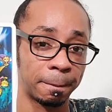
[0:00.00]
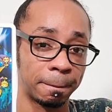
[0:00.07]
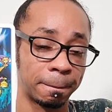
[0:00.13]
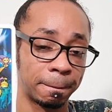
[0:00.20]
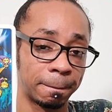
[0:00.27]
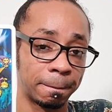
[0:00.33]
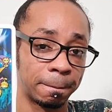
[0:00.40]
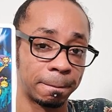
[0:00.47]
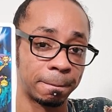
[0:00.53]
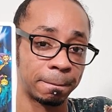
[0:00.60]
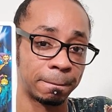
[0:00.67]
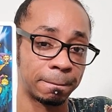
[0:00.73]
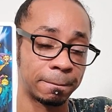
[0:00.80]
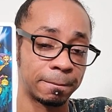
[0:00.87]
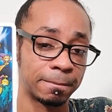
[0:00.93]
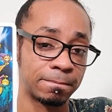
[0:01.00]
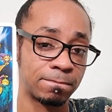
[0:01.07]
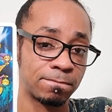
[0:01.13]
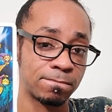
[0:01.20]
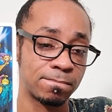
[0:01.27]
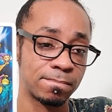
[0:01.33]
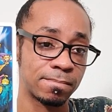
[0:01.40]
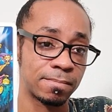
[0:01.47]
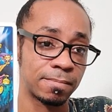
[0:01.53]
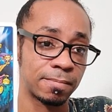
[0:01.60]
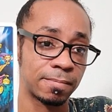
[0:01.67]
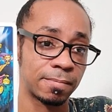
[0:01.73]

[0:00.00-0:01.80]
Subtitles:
Nothing is said.